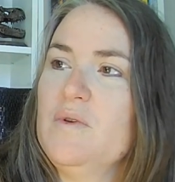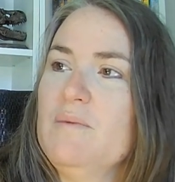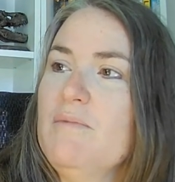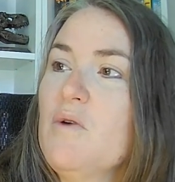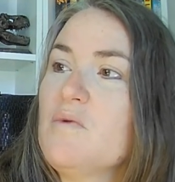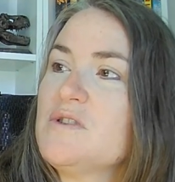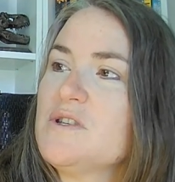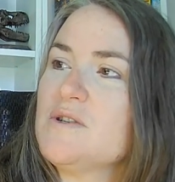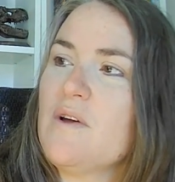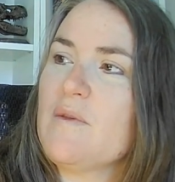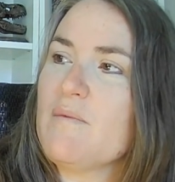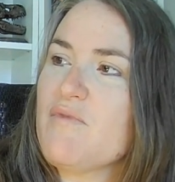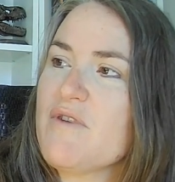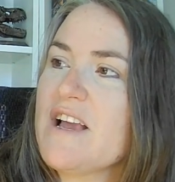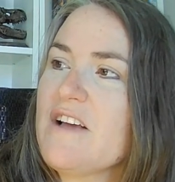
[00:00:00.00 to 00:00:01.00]
the moats are on the
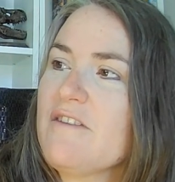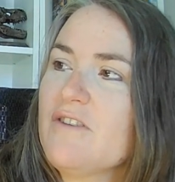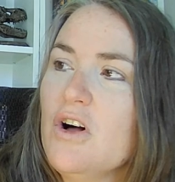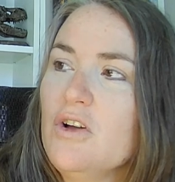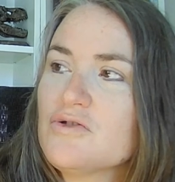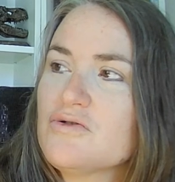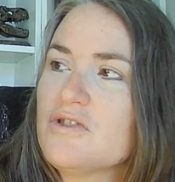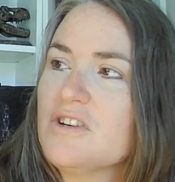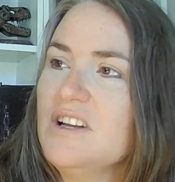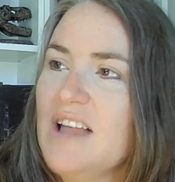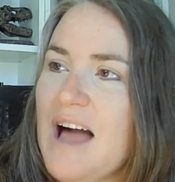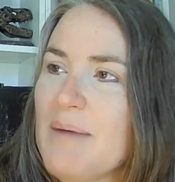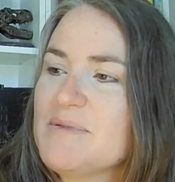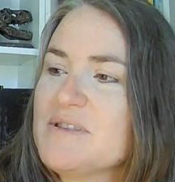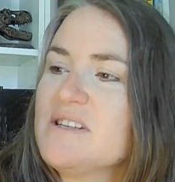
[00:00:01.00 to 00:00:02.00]
brink of cultural
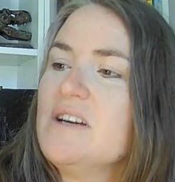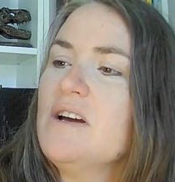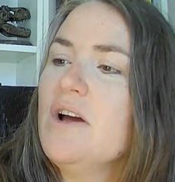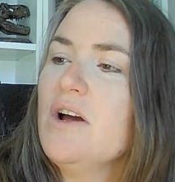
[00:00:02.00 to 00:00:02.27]
collapse.